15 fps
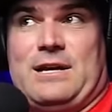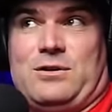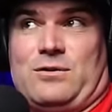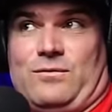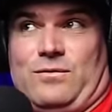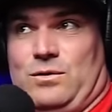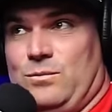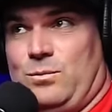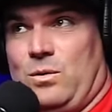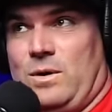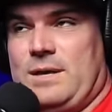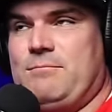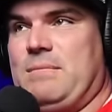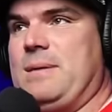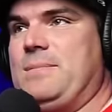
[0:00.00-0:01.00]
and your
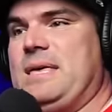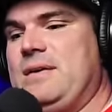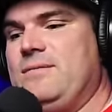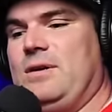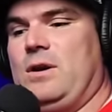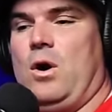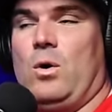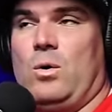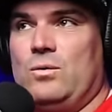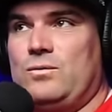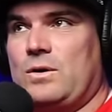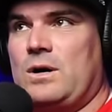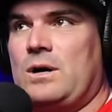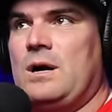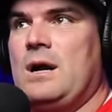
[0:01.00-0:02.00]
viewpoint, maybe even
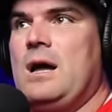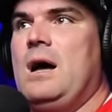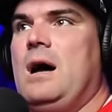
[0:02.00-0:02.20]
over